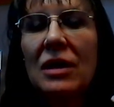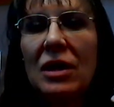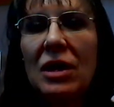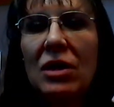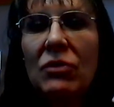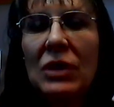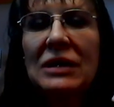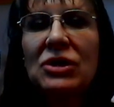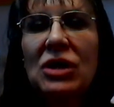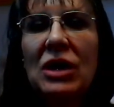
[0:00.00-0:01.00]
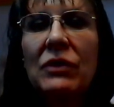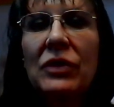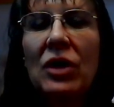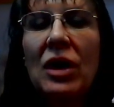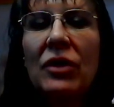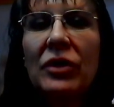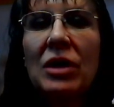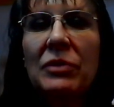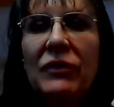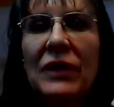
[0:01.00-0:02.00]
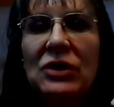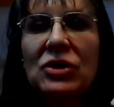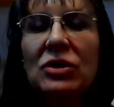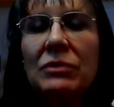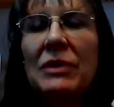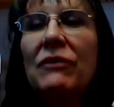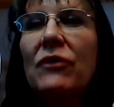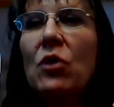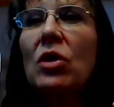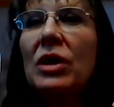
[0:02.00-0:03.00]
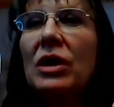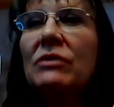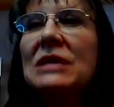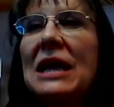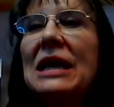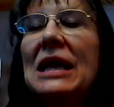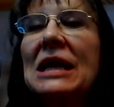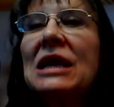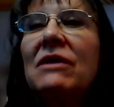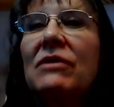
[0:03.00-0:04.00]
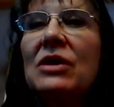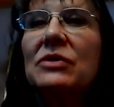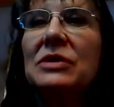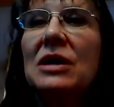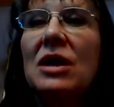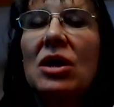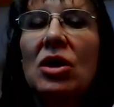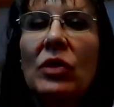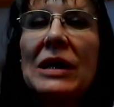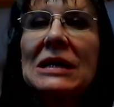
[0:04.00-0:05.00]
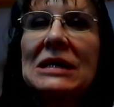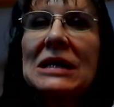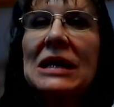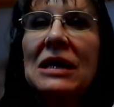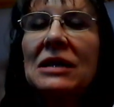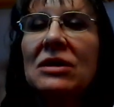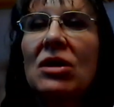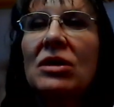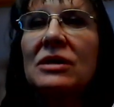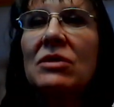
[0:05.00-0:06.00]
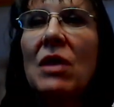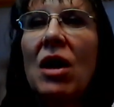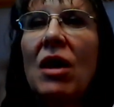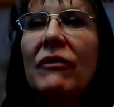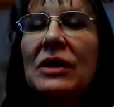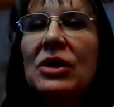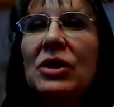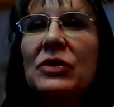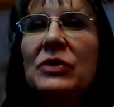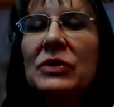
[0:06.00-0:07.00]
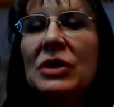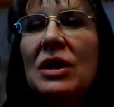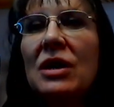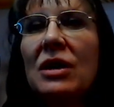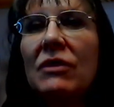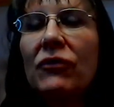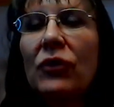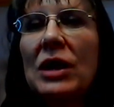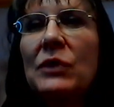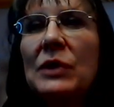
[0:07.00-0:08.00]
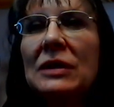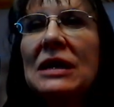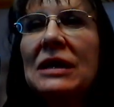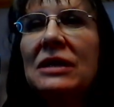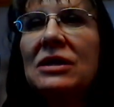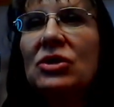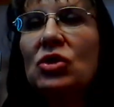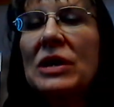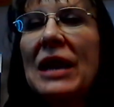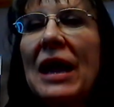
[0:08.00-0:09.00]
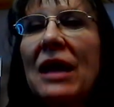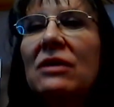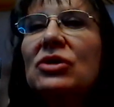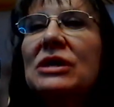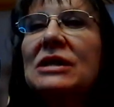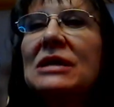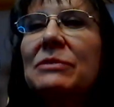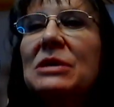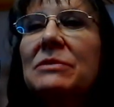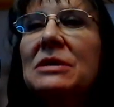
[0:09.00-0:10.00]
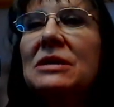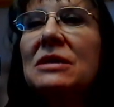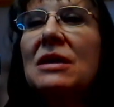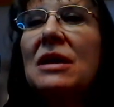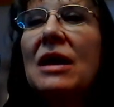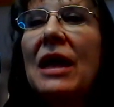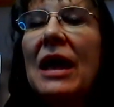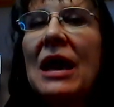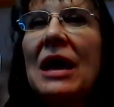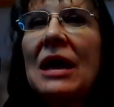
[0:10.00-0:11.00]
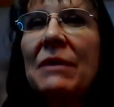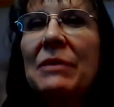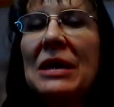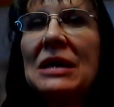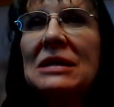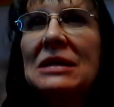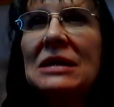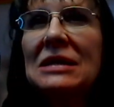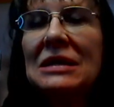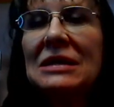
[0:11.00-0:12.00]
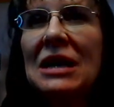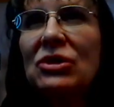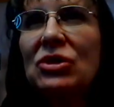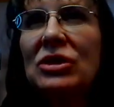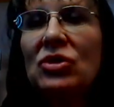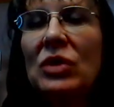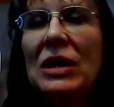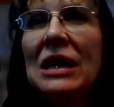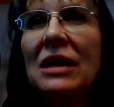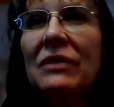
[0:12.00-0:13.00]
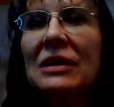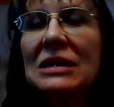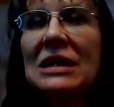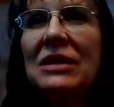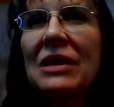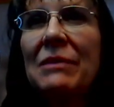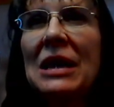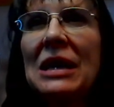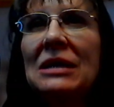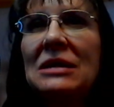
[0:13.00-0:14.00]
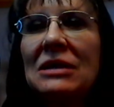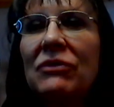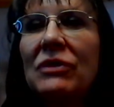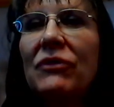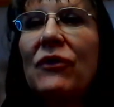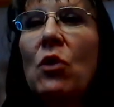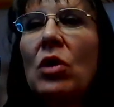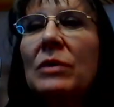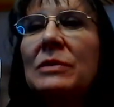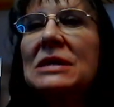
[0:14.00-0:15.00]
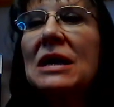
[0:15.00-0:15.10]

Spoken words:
you need to check with your healthcare professional before you take any of those. Green tea is also often used frequently to treat allergy symptoms, and because it's not just drinking it in the tea, they make it in different forms.